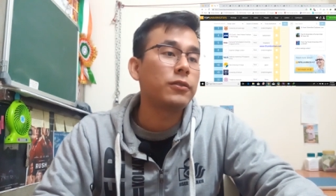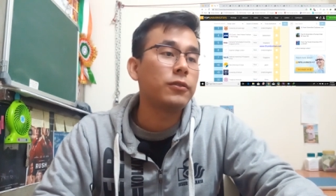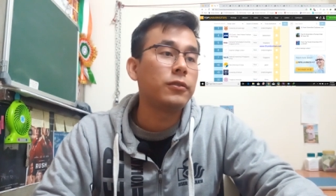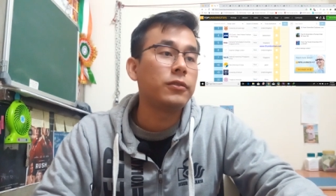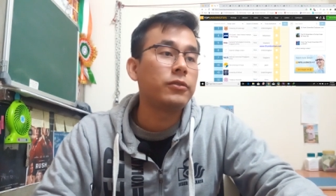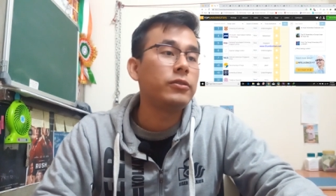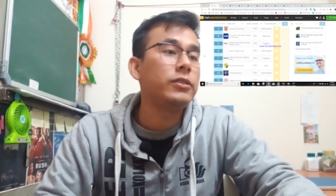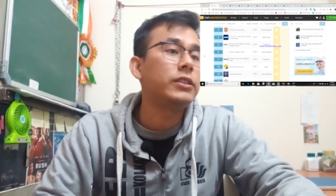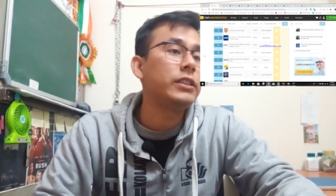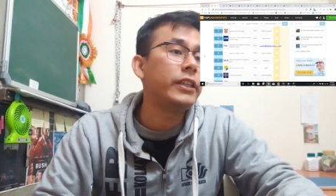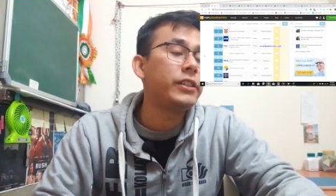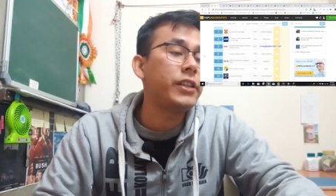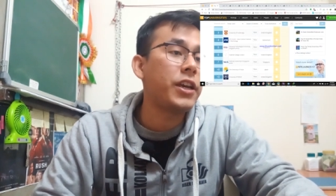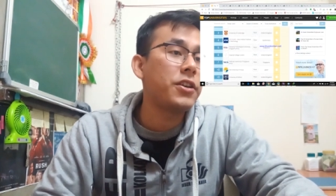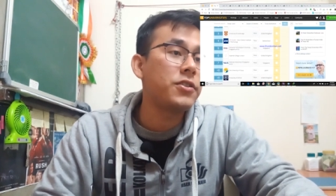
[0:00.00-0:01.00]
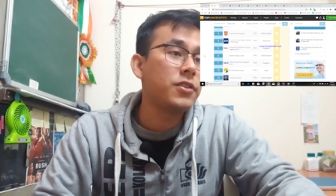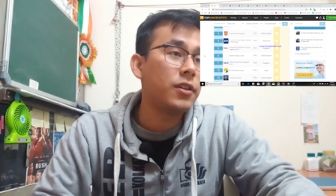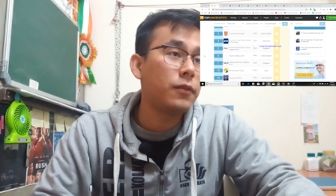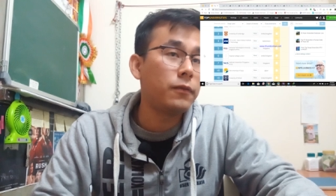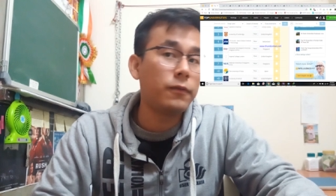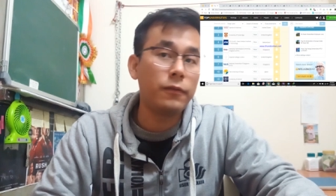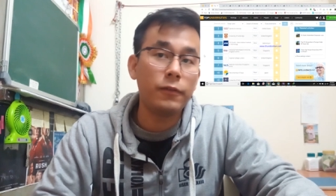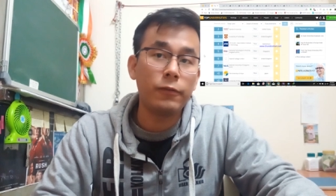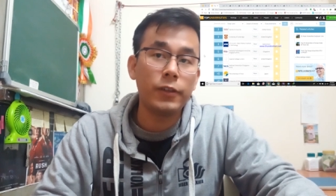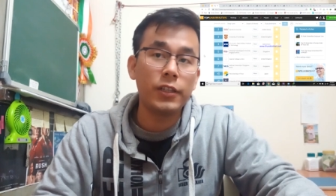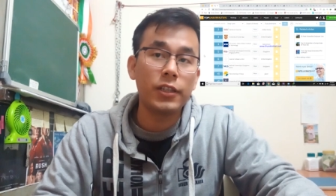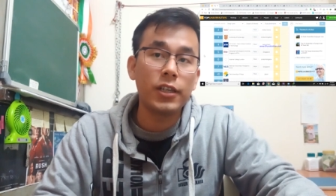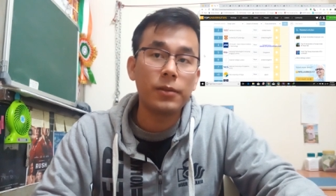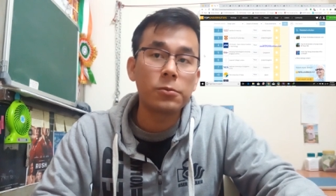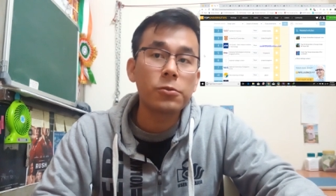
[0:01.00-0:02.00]
So in Asia, when
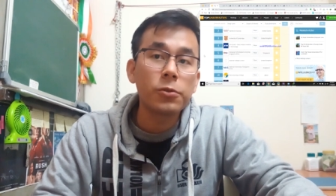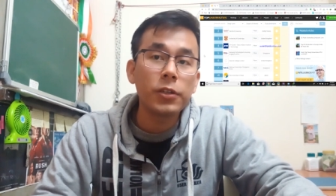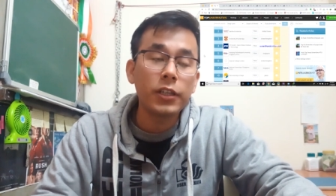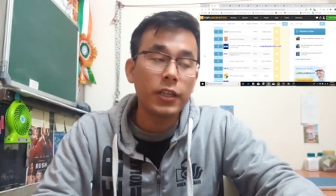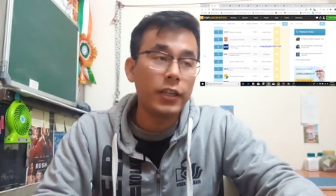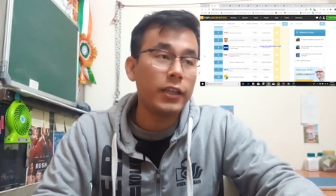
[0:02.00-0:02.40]
it comes to